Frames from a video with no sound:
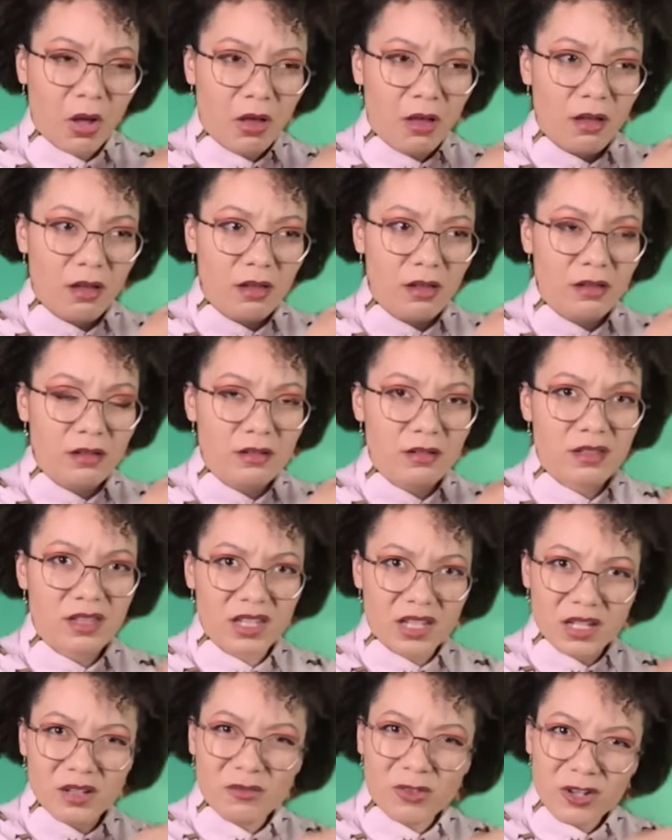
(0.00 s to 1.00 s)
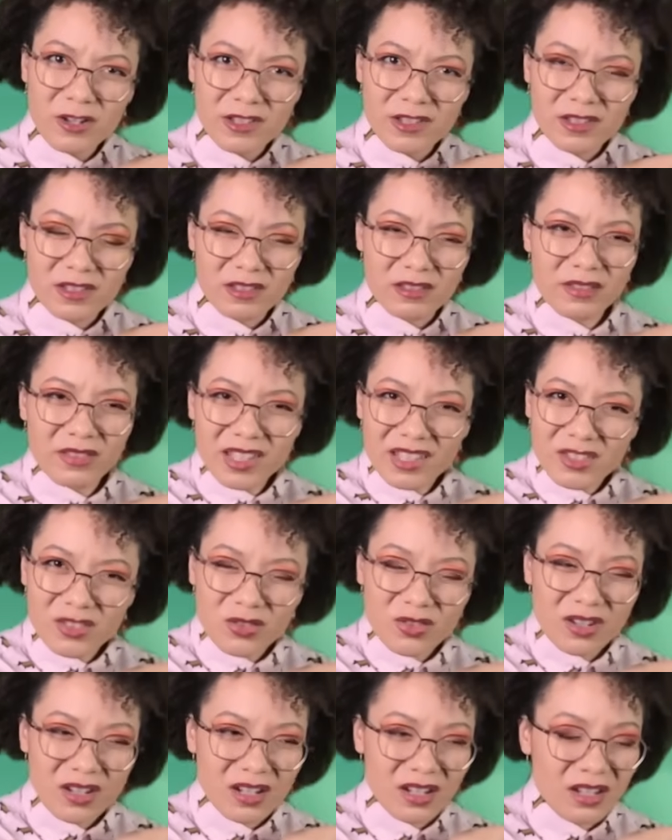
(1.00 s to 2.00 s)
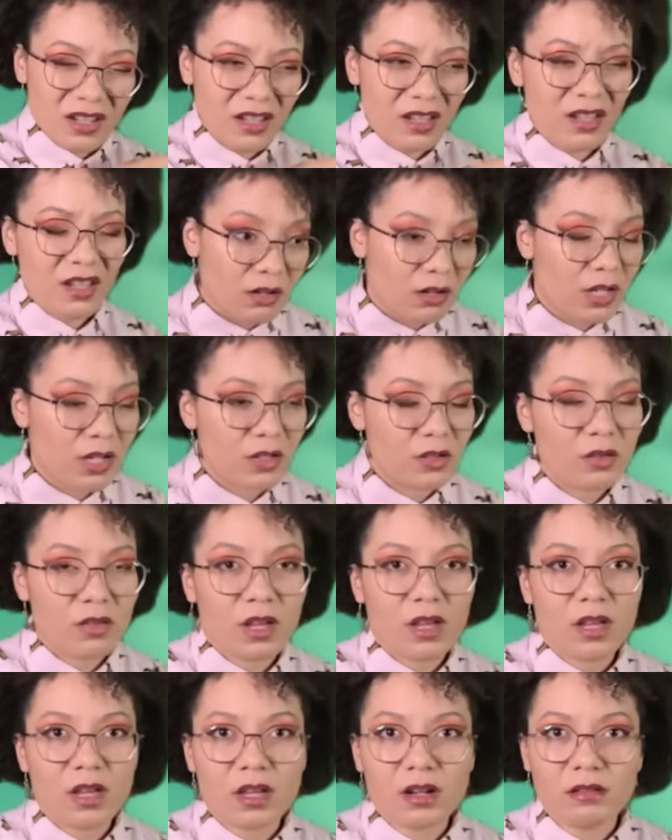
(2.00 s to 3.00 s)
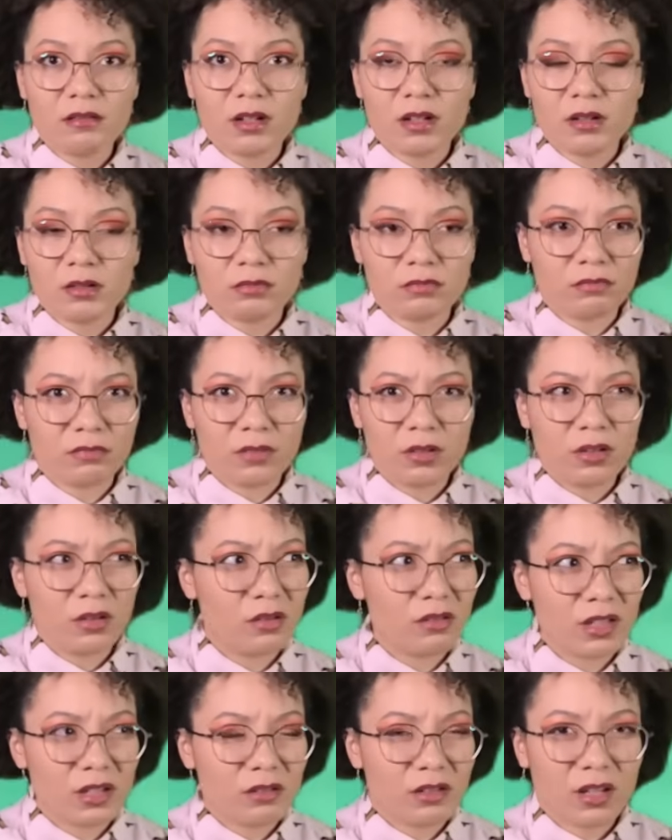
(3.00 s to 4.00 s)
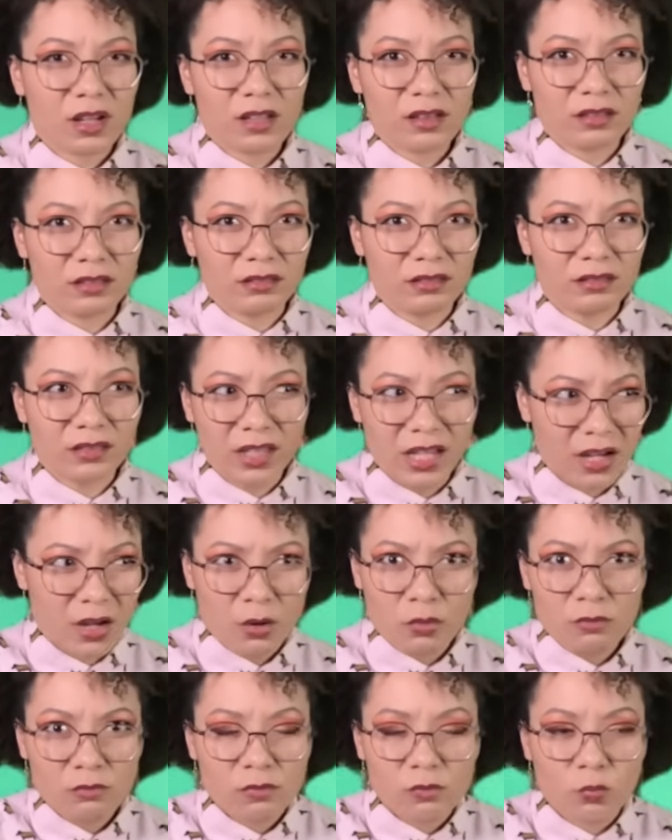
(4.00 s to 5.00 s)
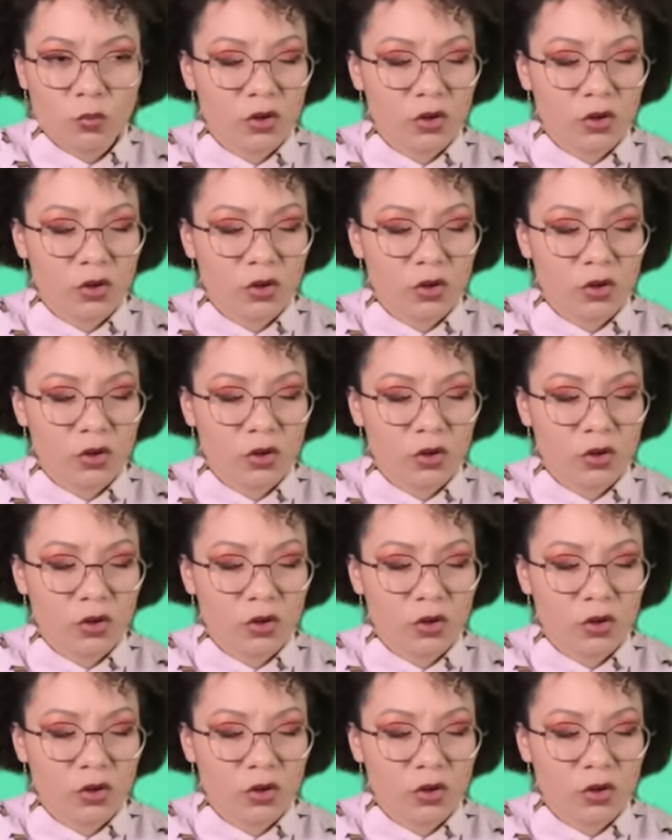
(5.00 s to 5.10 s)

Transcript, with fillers: bond, the inverse of that string. I don't know how you do that. I don't know how nucleotide Lego